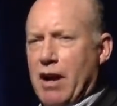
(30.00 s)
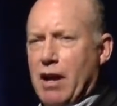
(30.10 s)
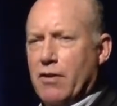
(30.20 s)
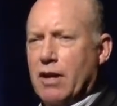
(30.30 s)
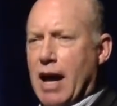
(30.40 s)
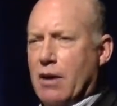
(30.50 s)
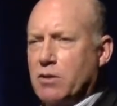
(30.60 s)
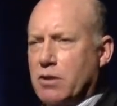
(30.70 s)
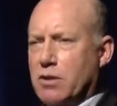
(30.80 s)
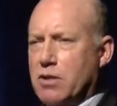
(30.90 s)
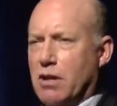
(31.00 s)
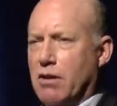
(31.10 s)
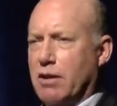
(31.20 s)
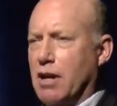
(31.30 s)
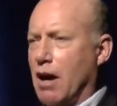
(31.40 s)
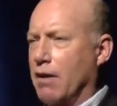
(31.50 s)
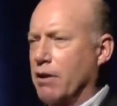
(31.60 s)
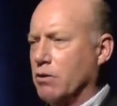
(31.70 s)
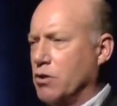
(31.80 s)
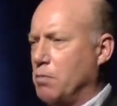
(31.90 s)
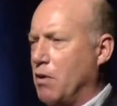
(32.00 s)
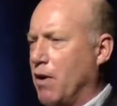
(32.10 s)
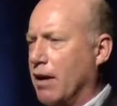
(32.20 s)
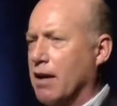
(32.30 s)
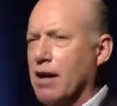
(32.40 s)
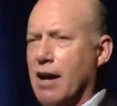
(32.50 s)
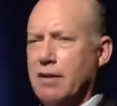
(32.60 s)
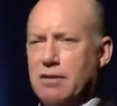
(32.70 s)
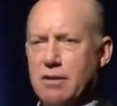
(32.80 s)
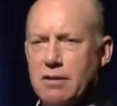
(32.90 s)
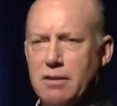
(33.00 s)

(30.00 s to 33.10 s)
any other councilors here in the, that should be recognized?